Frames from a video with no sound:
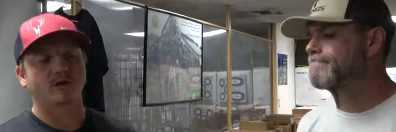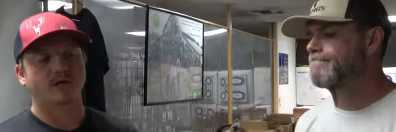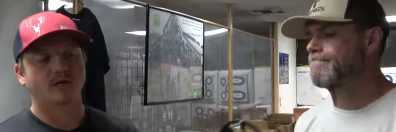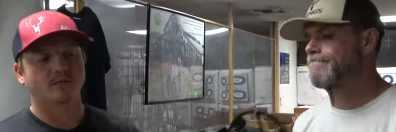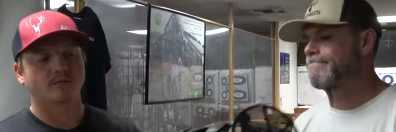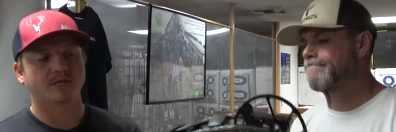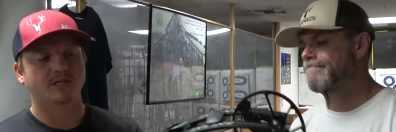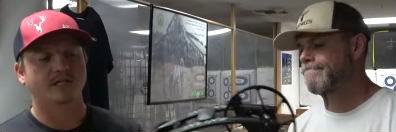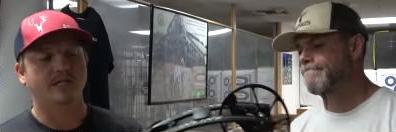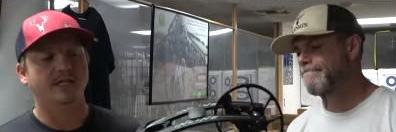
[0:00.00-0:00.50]
Speaker 1: We're
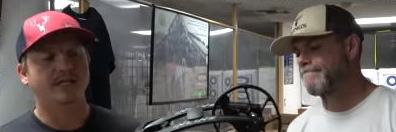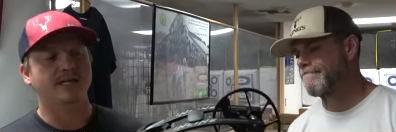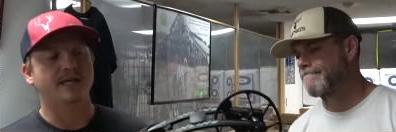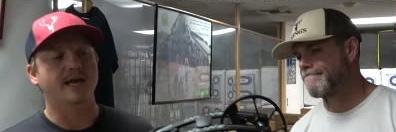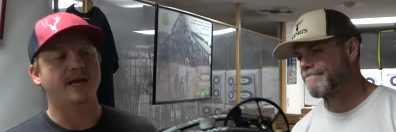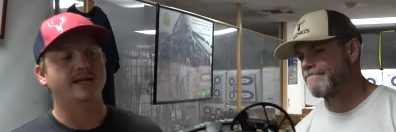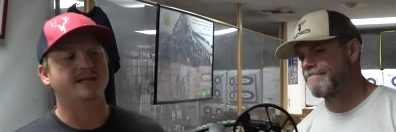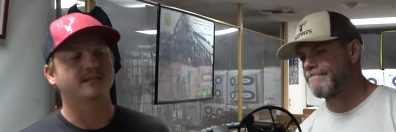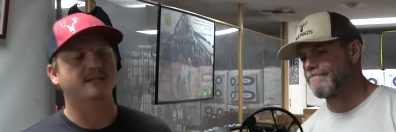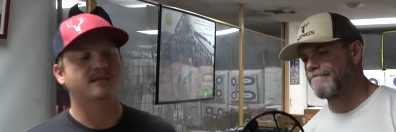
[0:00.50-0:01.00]
here with the
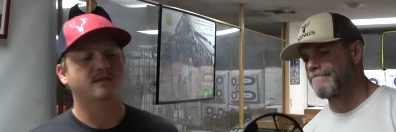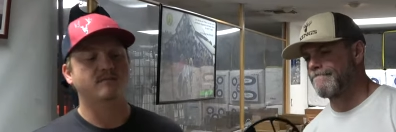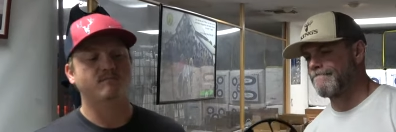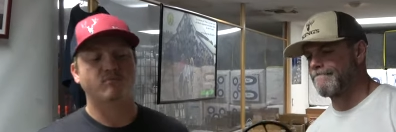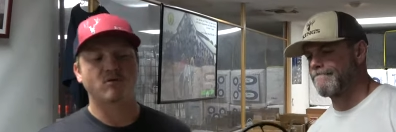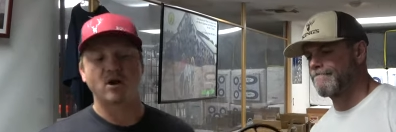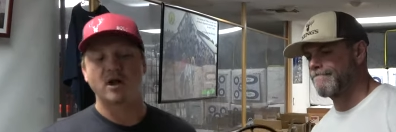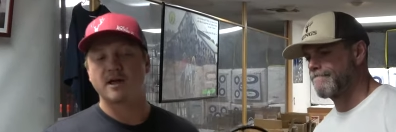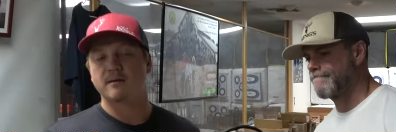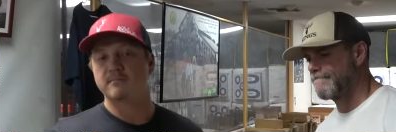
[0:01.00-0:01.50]

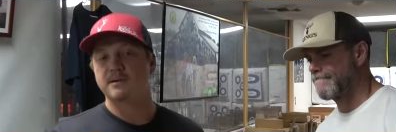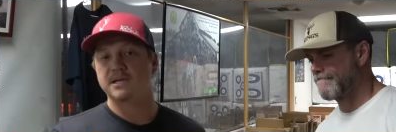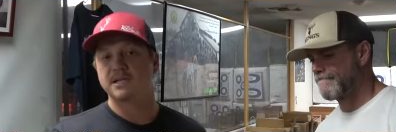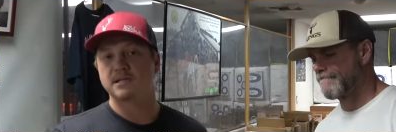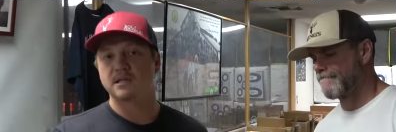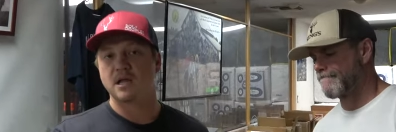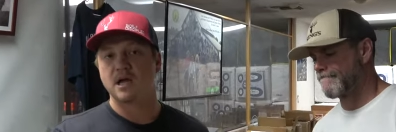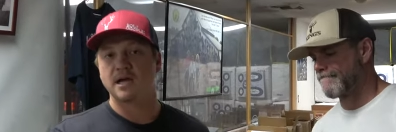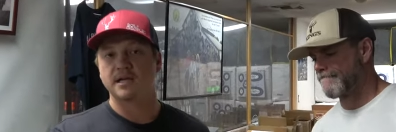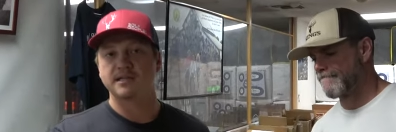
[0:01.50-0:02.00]
next prime
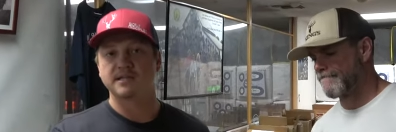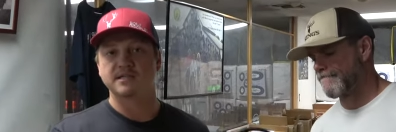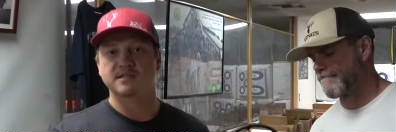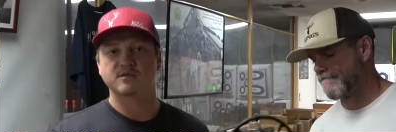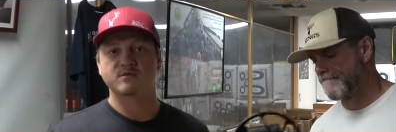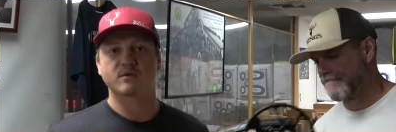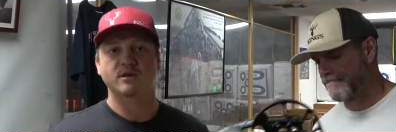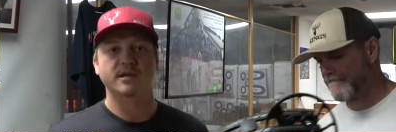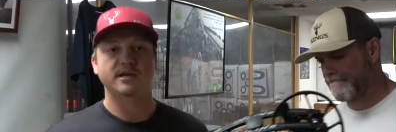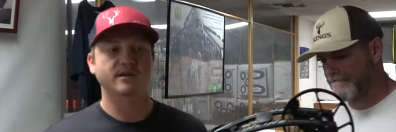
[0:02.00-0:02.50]
inline.
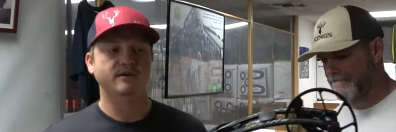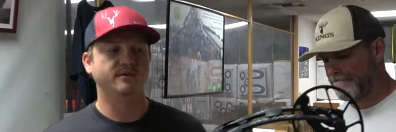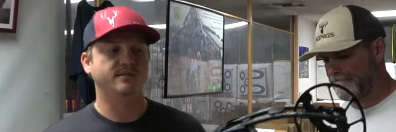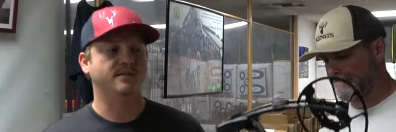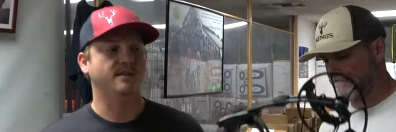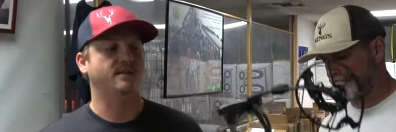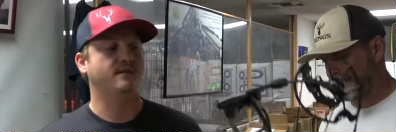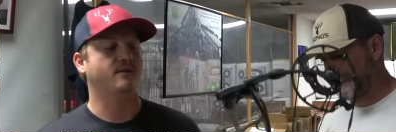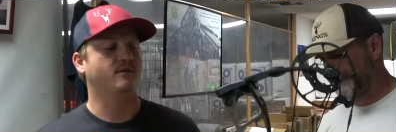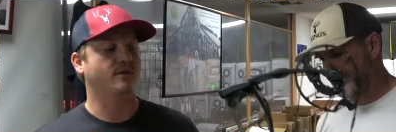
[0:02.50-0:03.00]
This one here
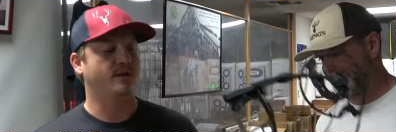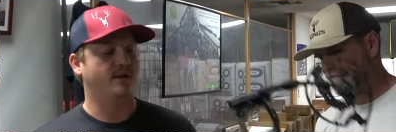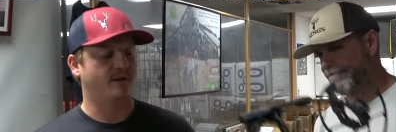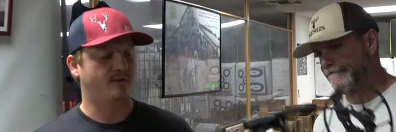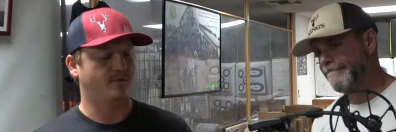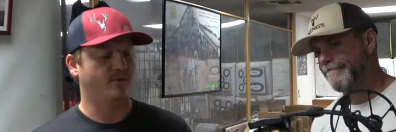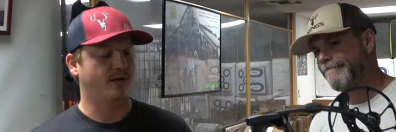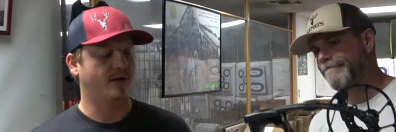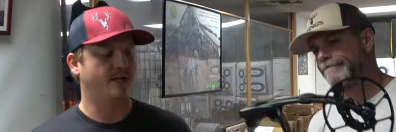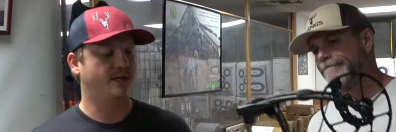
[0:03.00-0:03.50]
is the
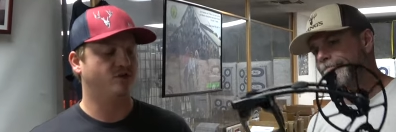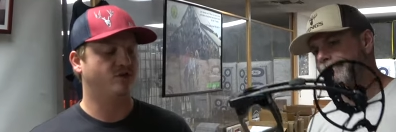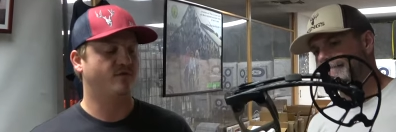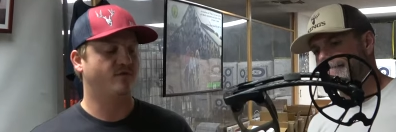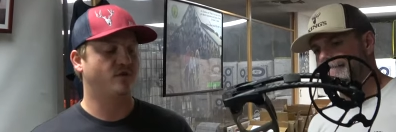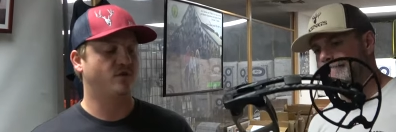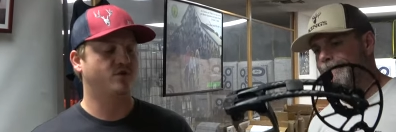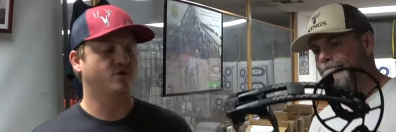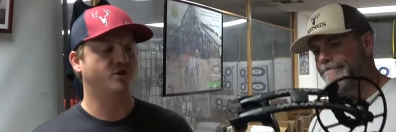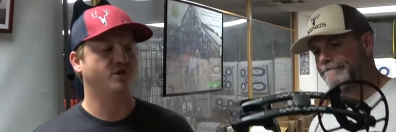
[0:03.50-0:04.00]
33 inch
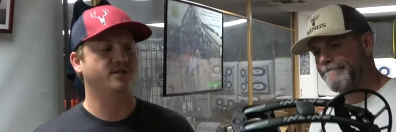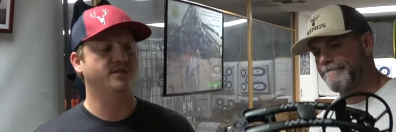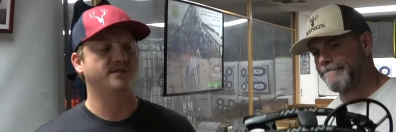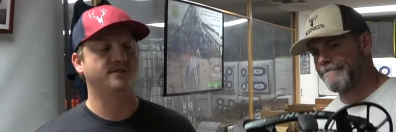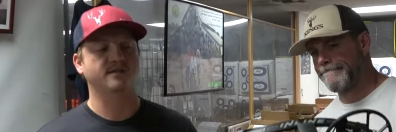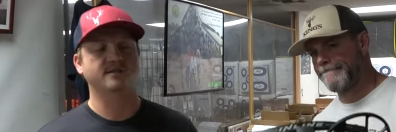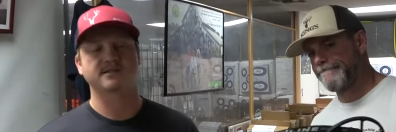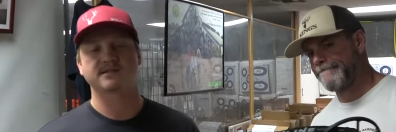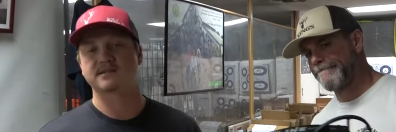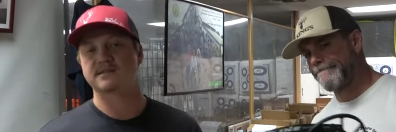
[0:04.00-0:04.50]
version.
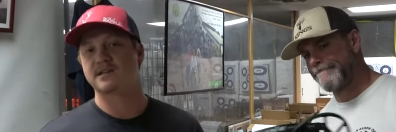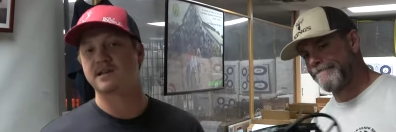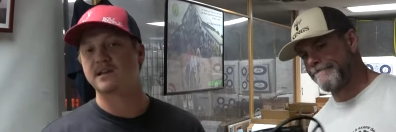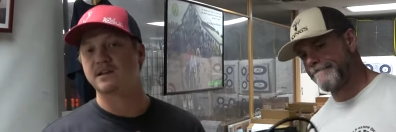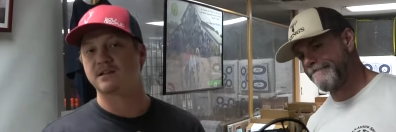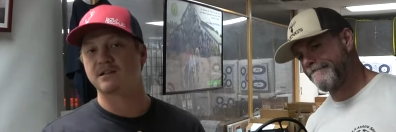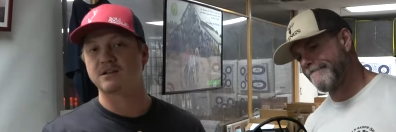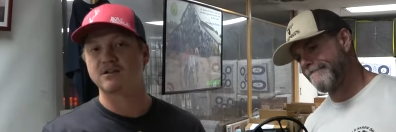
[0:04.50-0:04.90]
So this is getting a